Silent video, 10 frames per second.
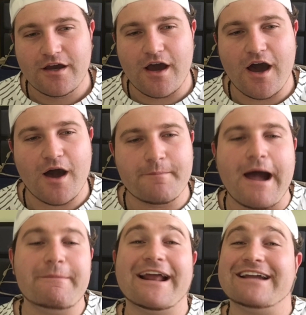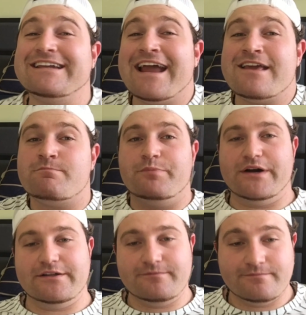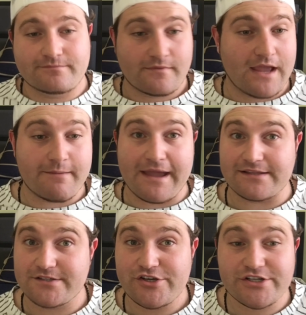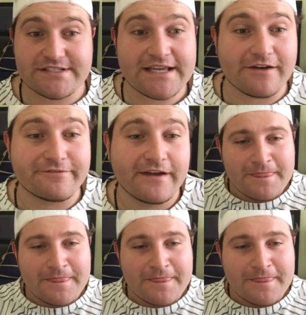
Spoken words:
I mean, I get it, but hey man, suit yourself.